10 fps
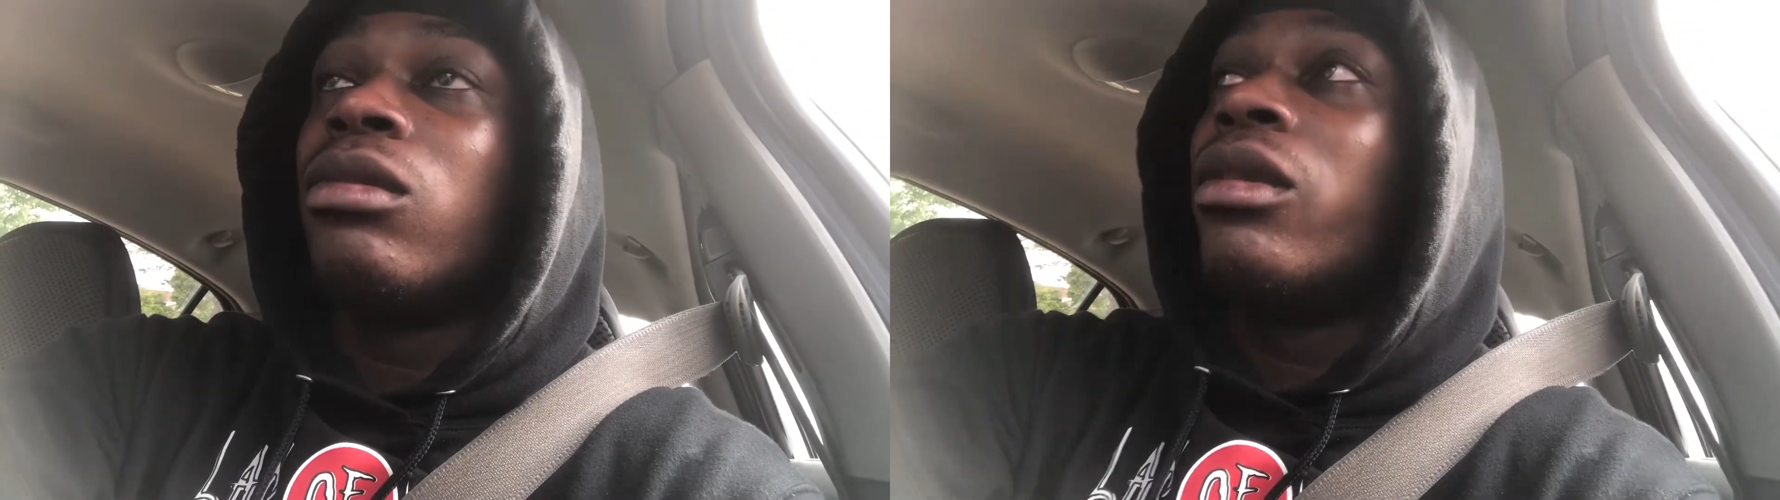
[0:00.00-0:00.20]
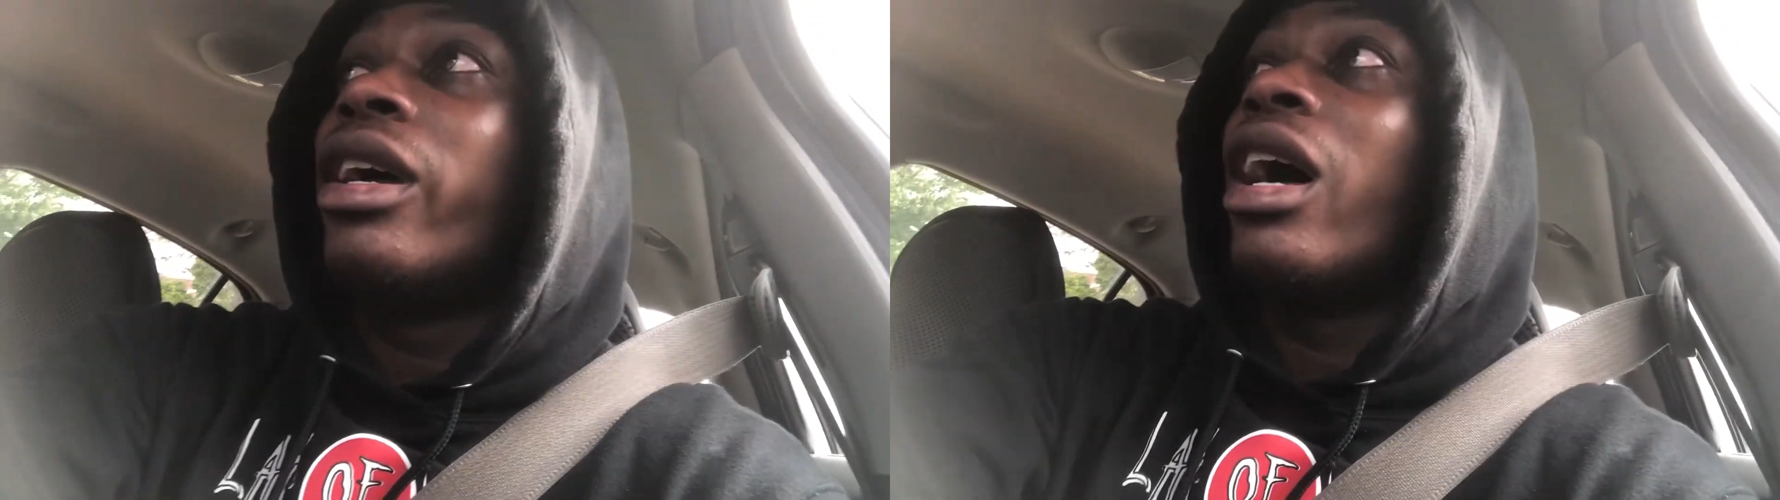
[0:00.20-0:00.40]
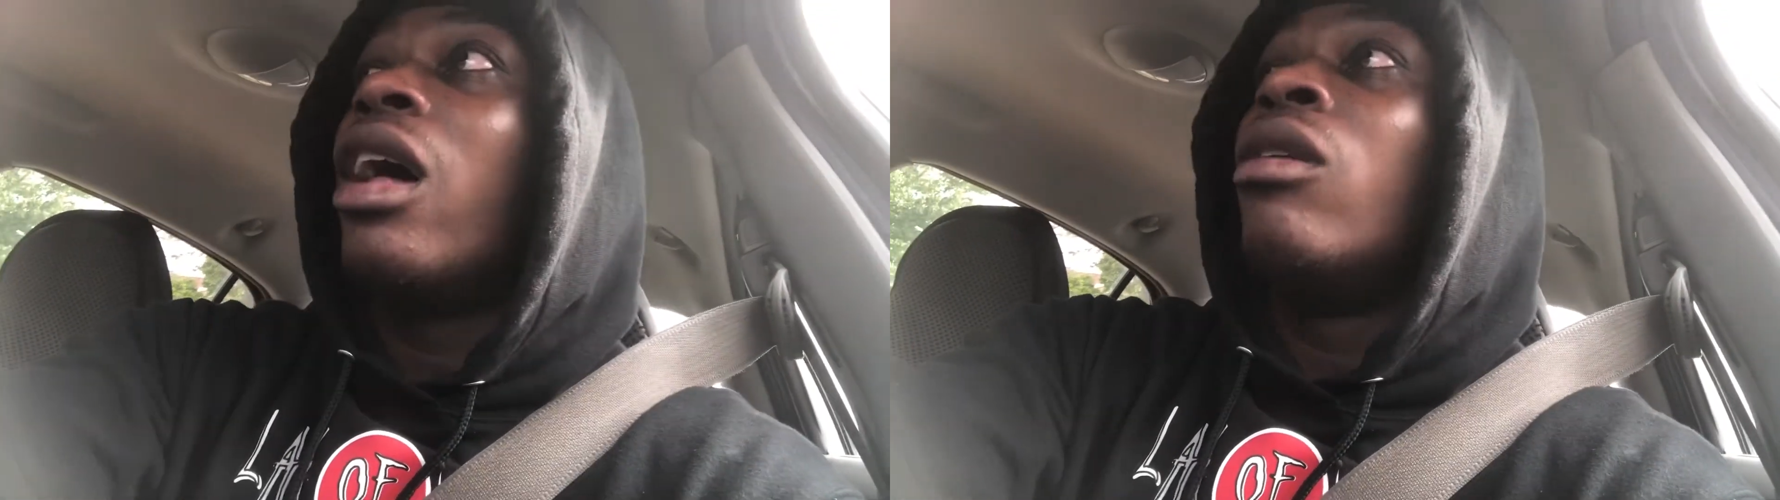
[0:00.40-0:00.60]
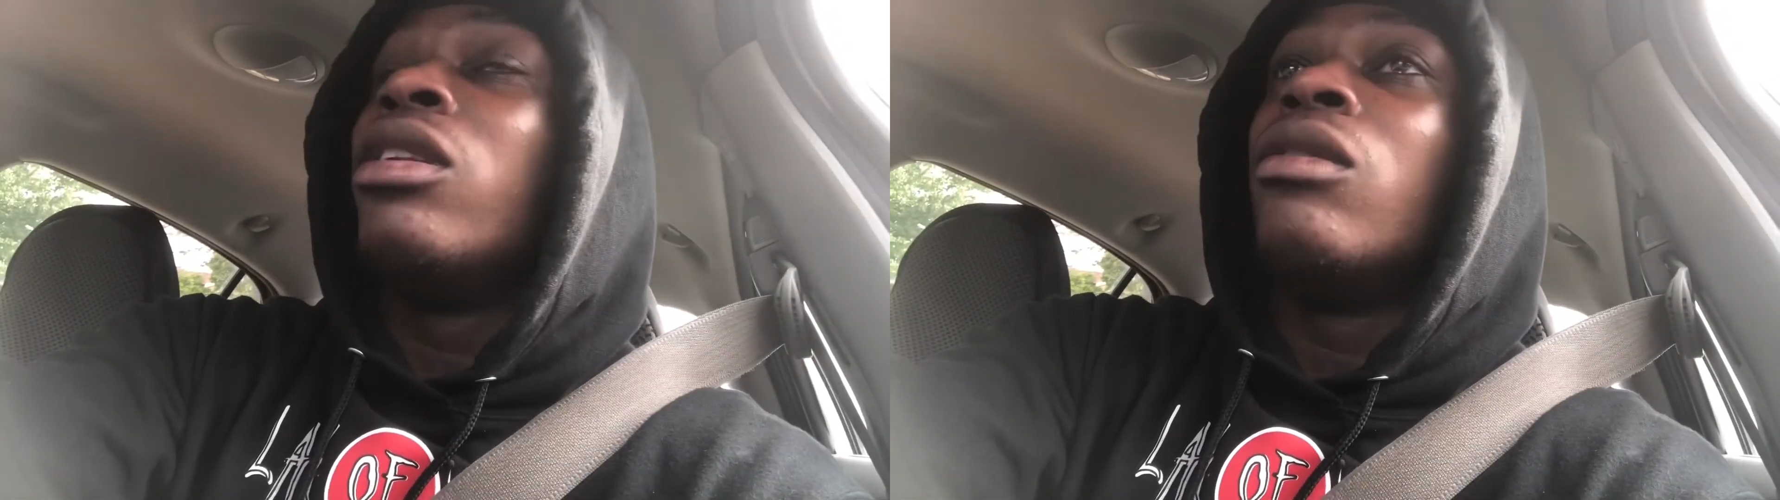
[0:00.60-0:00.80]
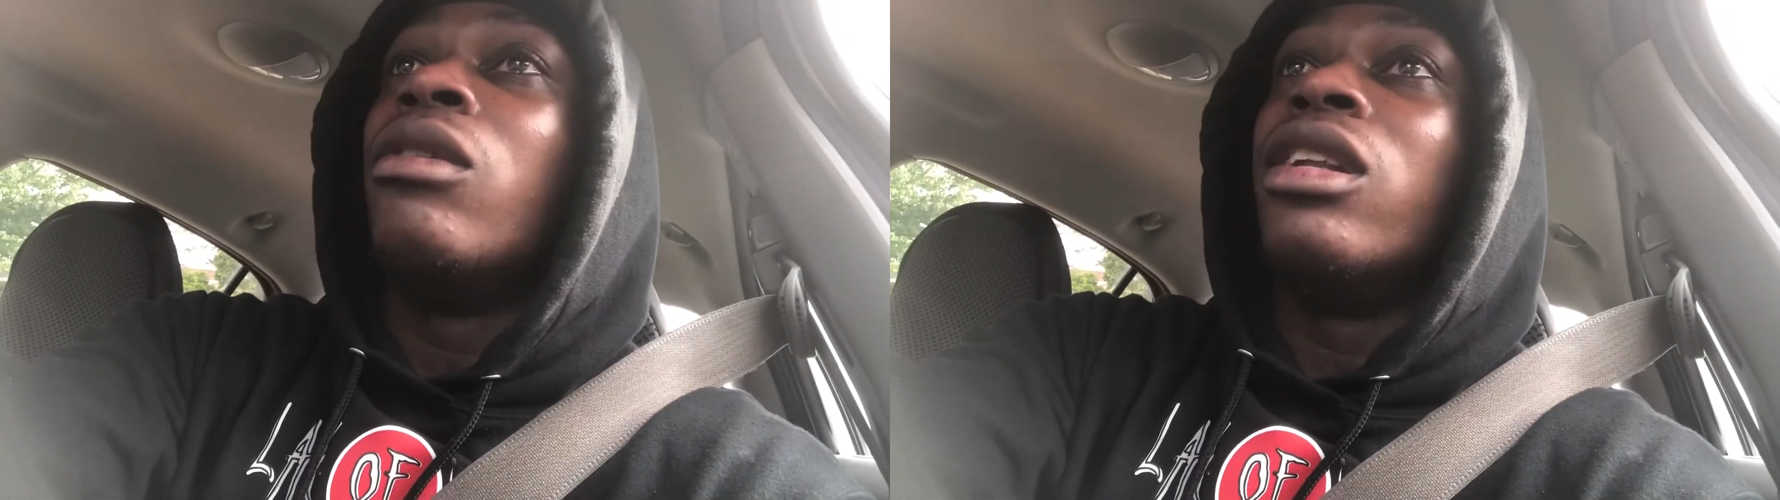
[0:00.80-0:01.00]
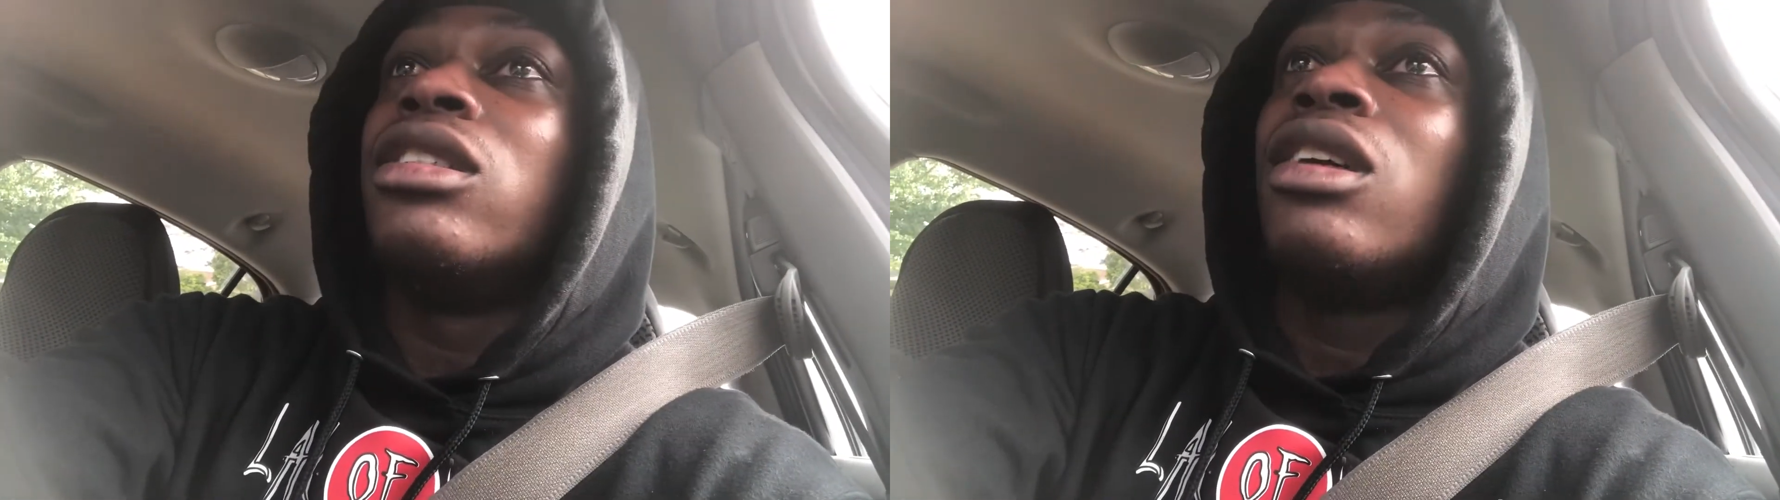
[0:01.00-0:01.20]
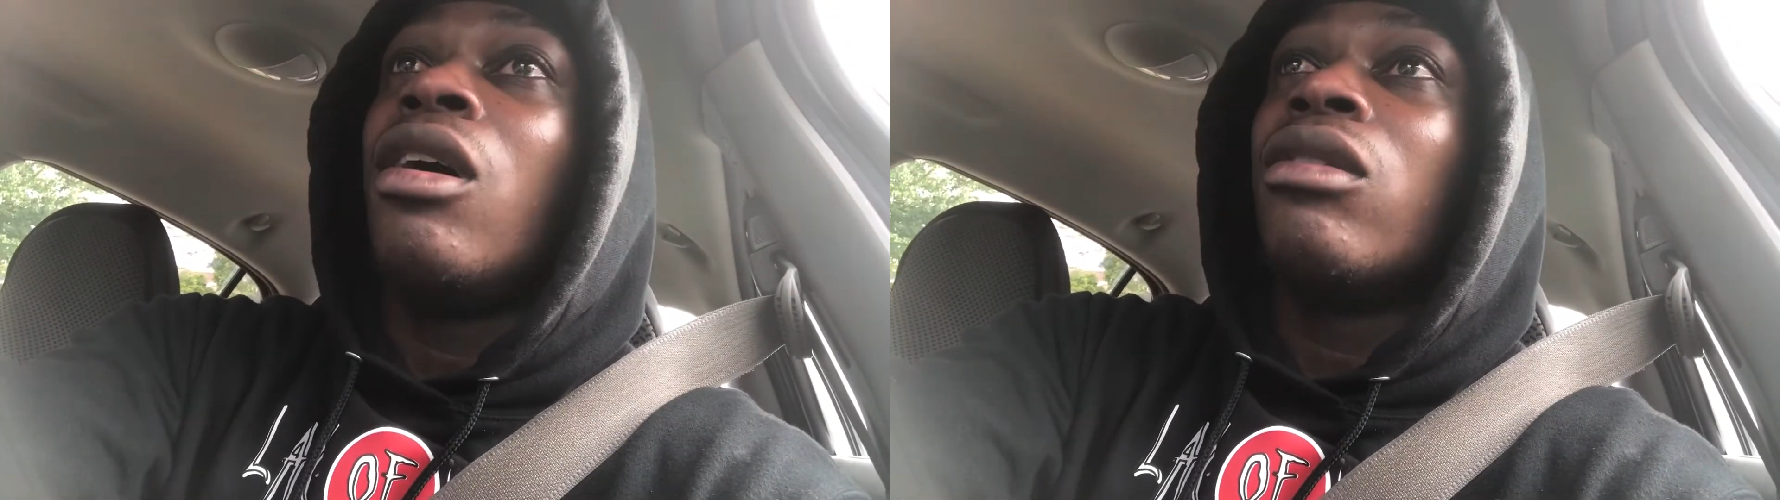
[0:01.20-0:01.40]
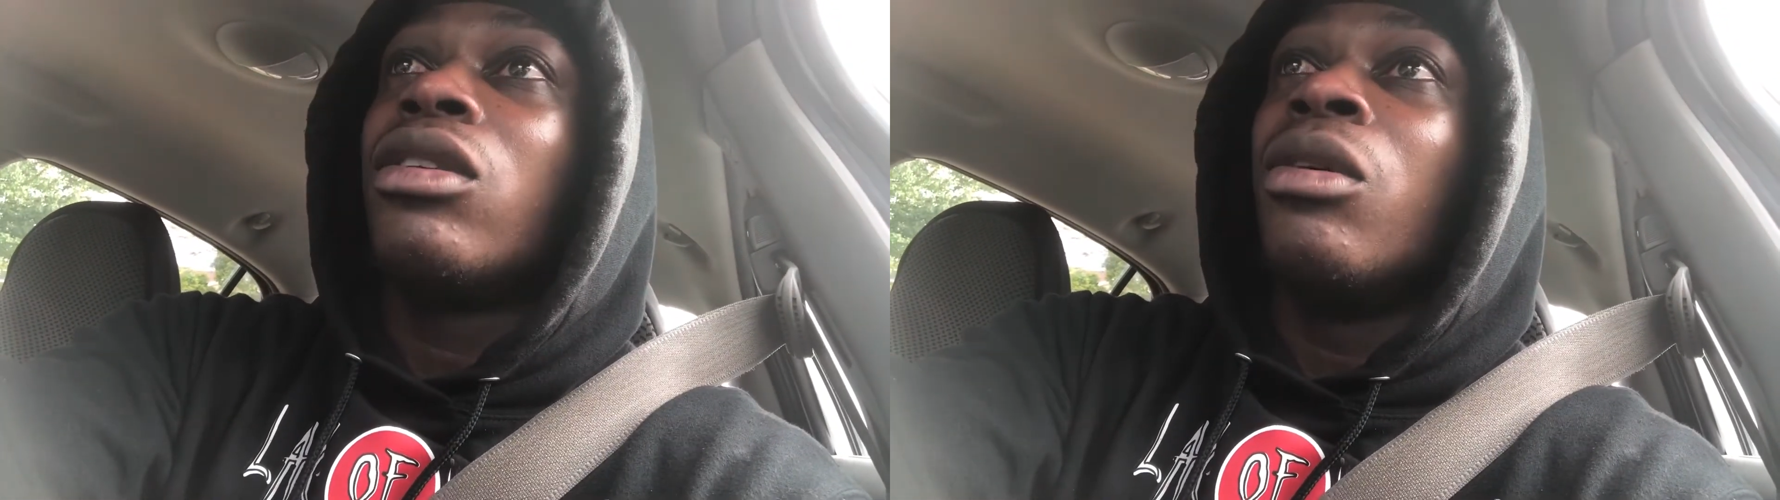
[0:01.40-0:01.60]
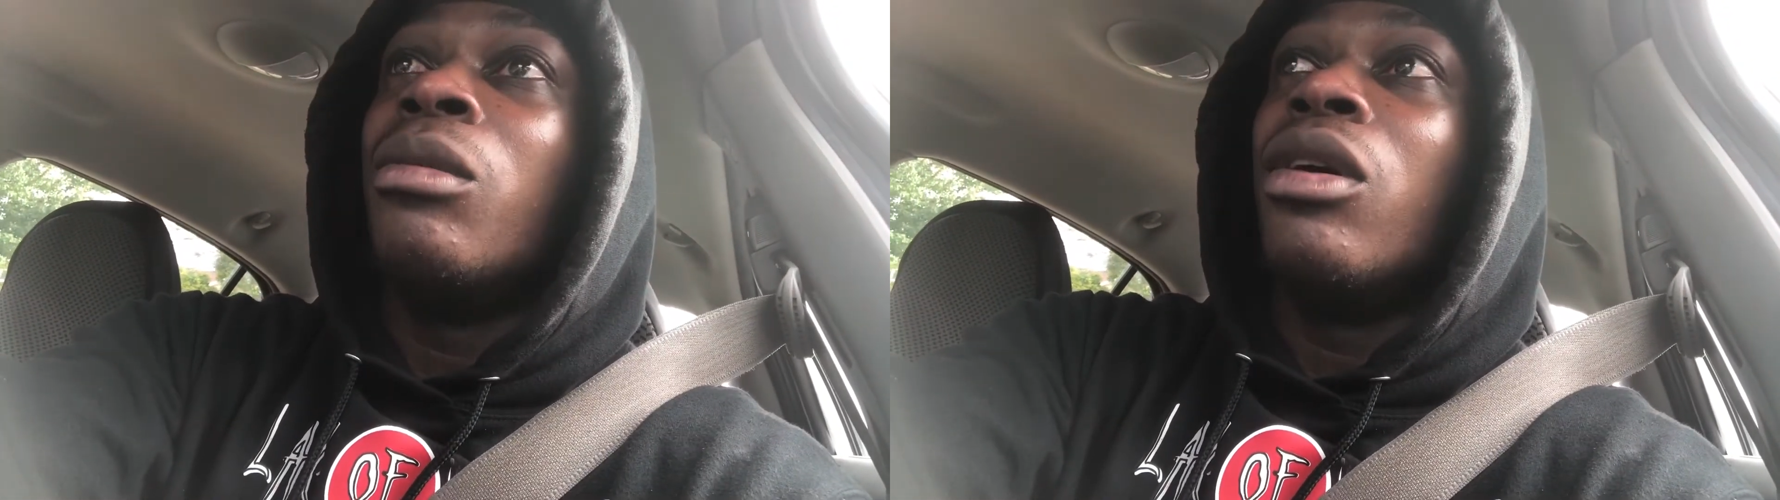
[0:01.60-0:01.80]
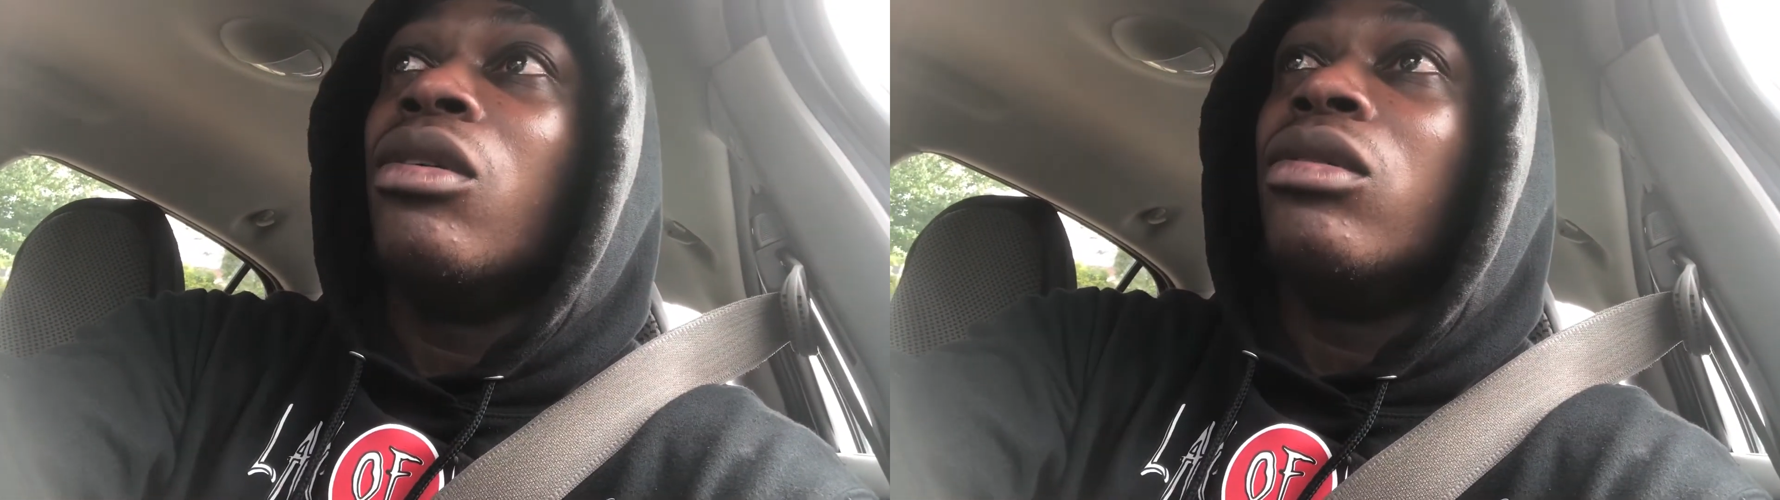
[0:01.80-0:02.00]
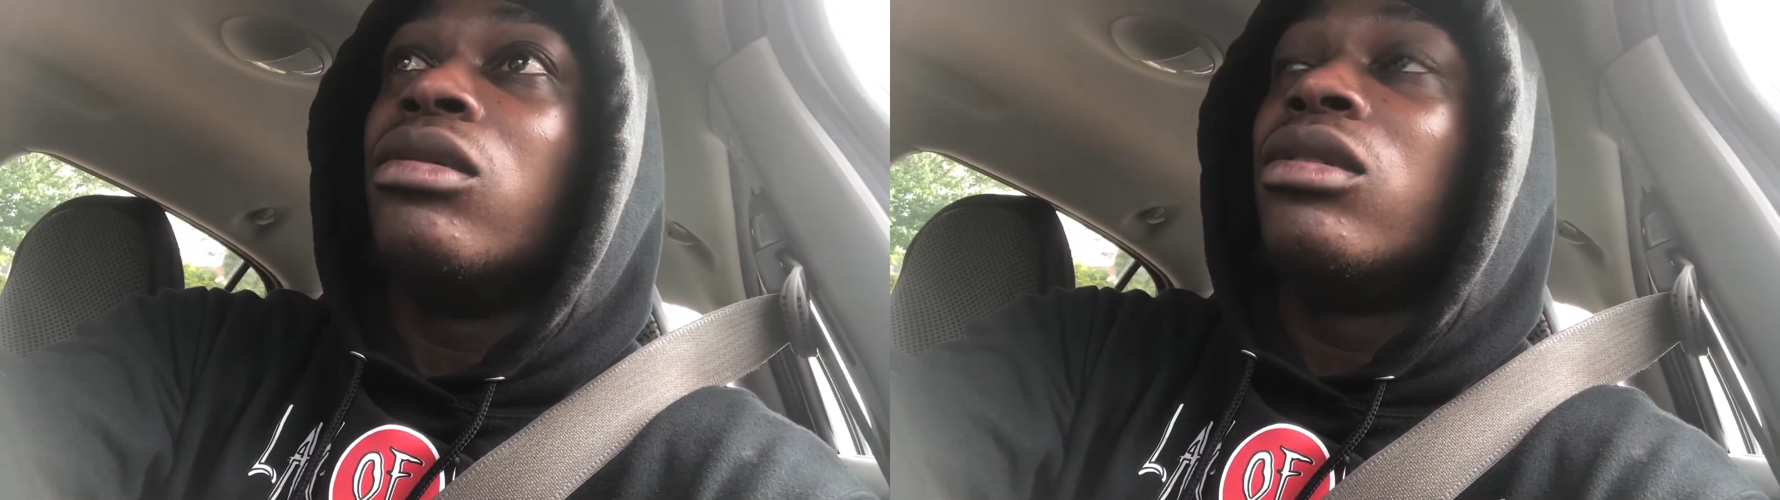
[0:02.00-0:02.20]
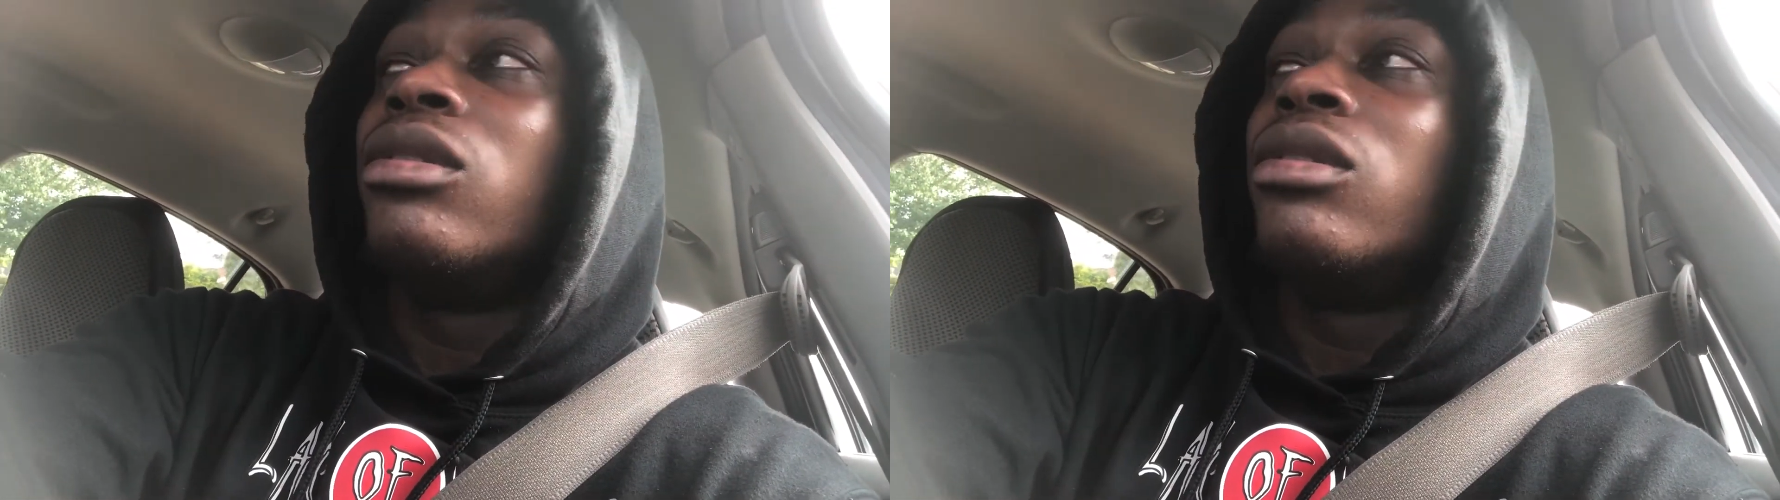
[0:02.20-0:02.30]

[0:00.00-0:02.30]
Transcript: Like, I don't even want to talk no more.